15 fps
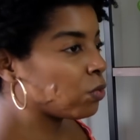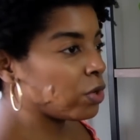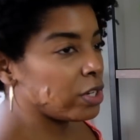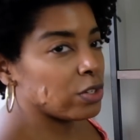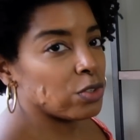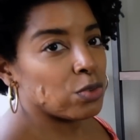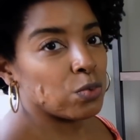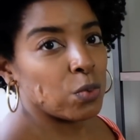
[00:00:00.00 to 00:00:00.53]

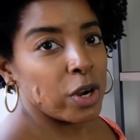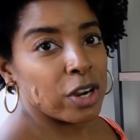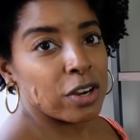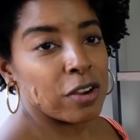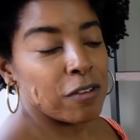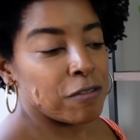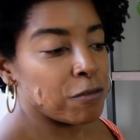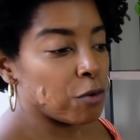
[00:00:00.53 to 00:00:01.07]
wouldn't
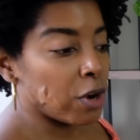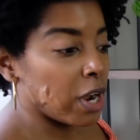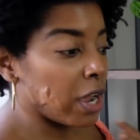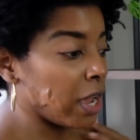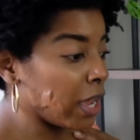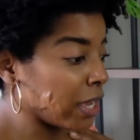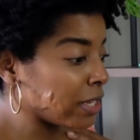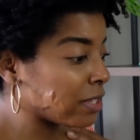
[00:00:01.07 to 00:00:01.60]
work for
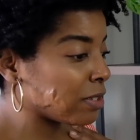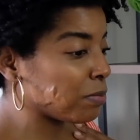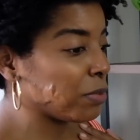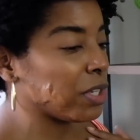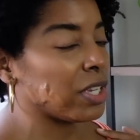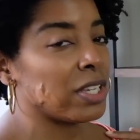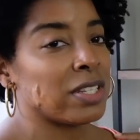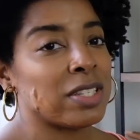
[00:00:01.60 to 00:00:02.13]
us
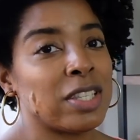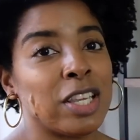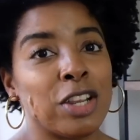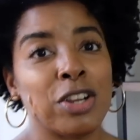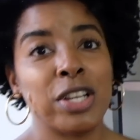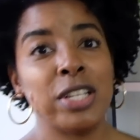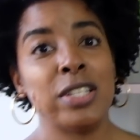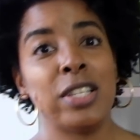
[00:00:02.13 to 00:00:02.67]
because
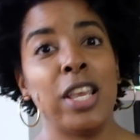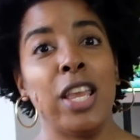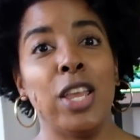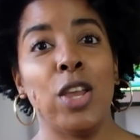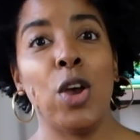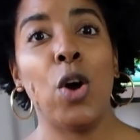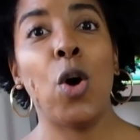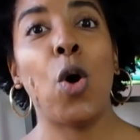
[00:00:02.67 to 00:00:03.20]
there is
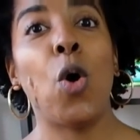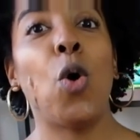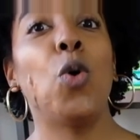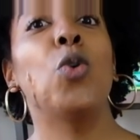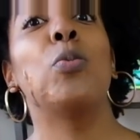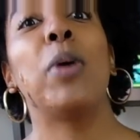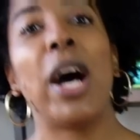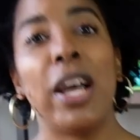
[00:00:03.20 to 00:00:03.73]
a
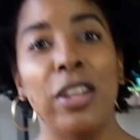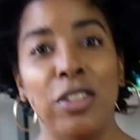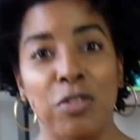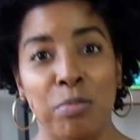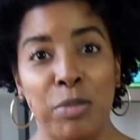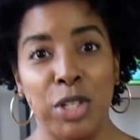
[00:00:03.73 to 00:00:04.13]
whole pile of